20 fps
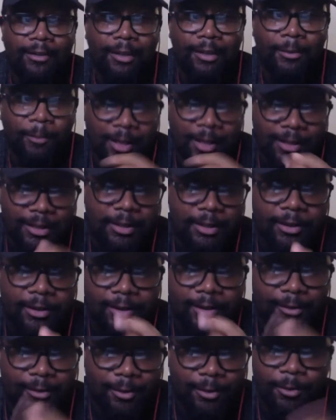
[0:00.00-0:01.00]
And when
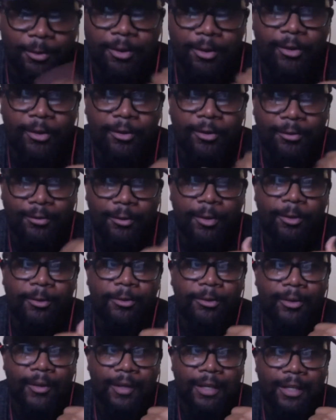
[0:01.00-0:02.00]
she called her on the phone,